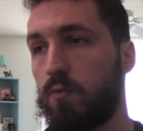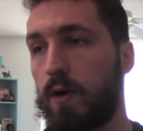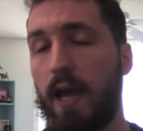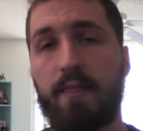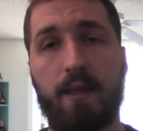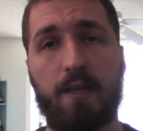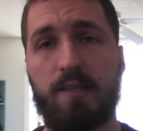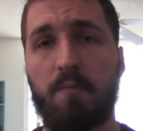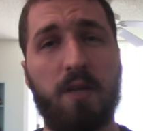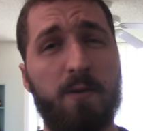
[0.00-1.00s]
I think it's
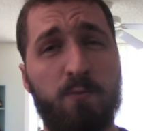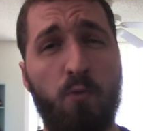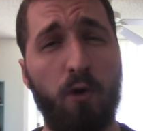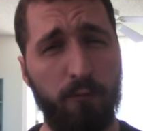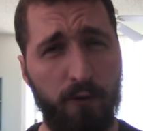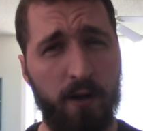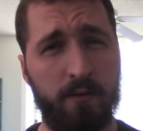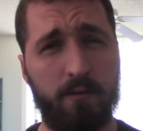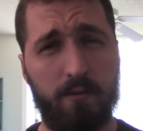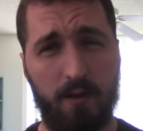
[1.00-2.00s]
sometimes more
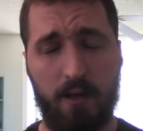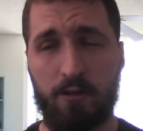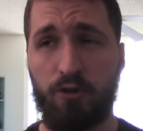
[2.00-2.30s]
fun to